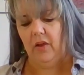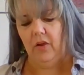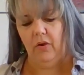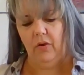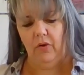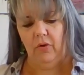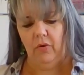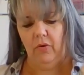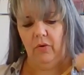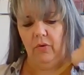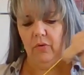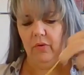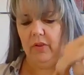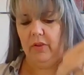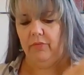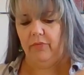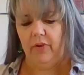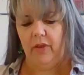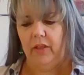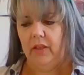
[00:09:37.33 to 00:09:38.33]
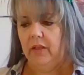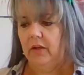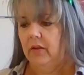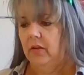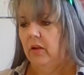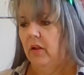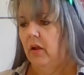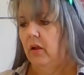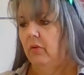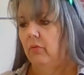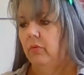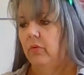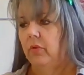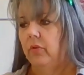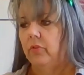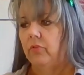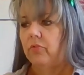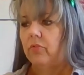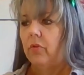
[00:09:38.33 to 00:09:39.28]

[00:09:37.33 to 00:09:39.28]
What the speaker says: oh, if I get a knot, we're in